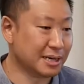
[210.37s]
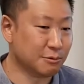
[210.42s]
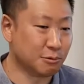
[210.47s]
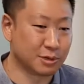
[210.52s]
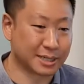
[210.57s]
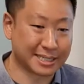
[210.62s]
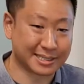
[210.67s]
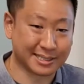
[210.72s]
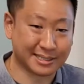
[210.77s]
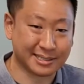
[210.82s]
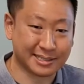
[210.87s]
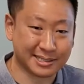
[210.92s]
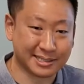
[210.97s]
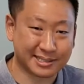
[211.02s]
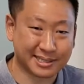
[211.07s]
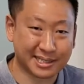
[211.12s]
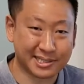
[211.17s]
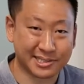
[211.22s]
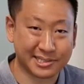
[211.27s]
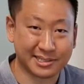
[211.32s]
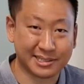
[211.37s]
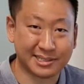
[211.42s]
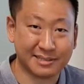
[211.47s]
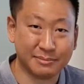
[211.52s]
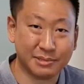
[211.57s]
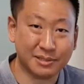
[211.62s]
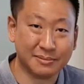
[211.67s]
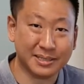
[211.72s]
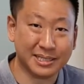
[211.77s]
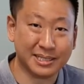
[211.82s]
We'll get to the discussion in a
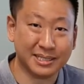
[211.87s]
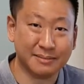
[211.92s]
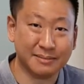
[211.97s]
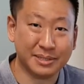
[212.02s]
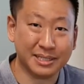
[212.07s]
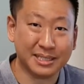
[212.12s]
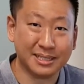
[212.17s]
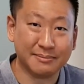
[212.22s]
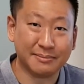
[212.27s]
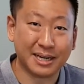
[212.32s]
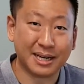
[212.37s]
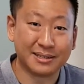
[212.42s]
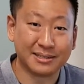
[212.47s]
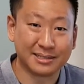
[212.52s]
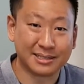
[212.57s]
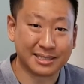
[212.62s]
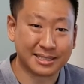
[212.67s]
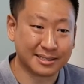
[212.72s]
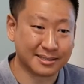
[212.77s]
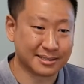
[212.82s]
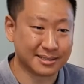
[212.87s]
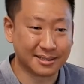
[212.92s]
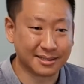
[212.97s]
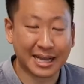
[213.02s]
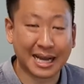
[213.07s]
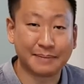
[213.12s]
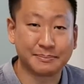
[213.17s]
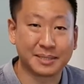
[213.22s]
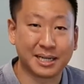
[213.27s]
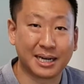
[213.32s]
moment a bit about the
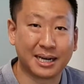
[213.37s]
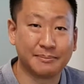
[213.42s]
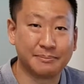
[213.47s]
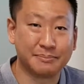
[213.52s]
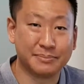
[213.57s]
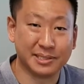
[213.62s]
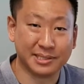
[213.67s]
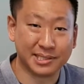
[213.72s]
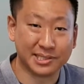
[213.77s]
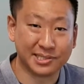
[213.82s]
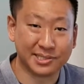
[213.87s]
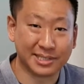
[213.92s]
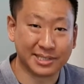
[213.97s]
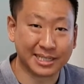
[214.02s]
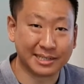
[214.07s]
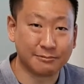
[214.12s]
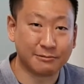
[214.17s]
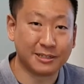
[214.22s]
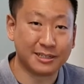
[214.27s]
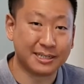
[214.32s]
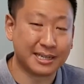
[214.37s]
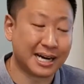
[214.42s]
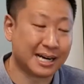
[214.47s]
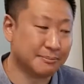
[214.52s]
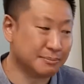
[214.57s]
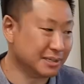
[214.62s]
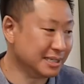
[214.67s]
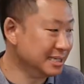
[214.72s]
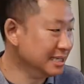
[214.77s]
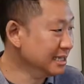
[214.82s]
laptop positioning and
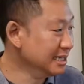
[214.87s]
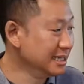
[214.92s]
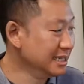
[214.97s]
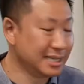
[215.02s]
whatnot, but